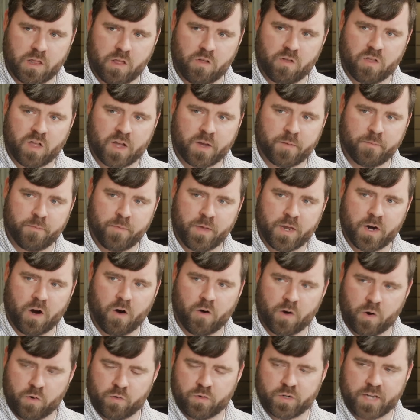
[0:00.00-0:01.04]
a look in
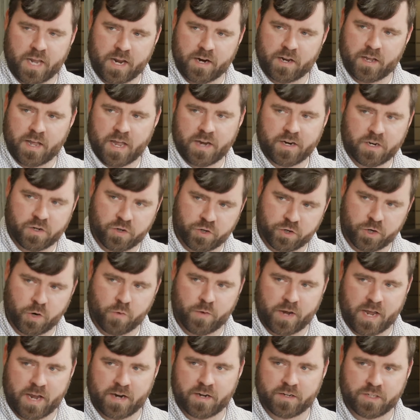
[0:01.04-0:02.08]
our own data and in
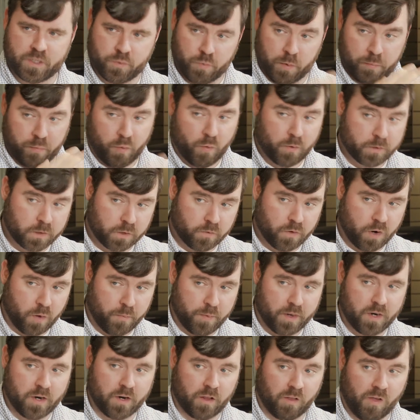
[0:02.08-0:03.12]
Shodan to see what ports are
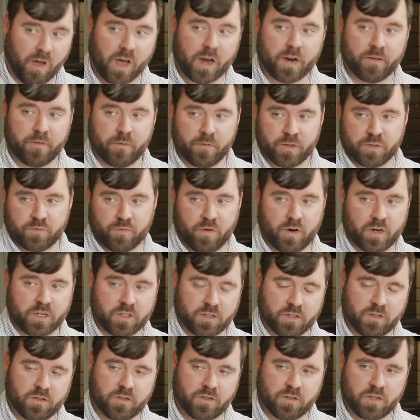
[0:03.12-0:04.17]
open, and a lot of it was very,
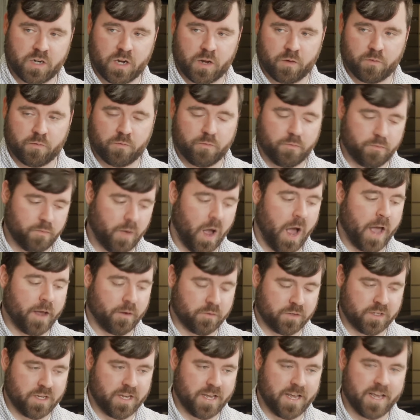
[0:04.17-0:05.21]
you know,
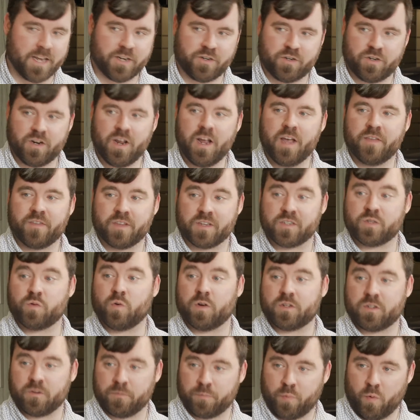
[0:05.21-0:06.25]
IoT ish, the okay.
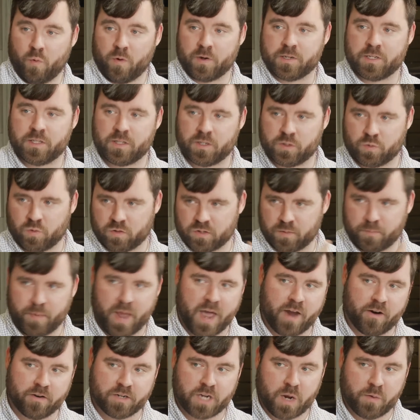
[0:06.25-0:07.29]
sorts of ports and the sorts of
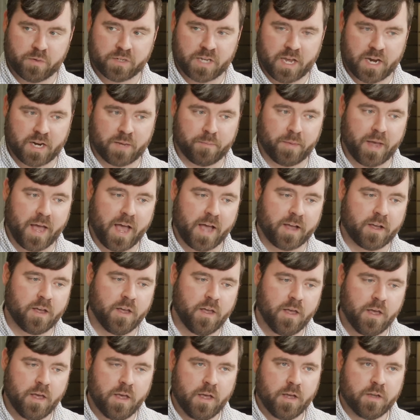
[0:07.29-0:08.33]
banners I was getting back.
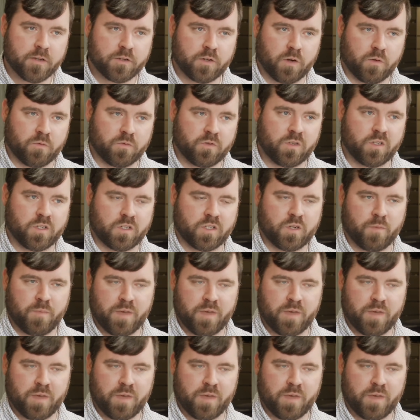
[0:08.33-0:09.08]
So to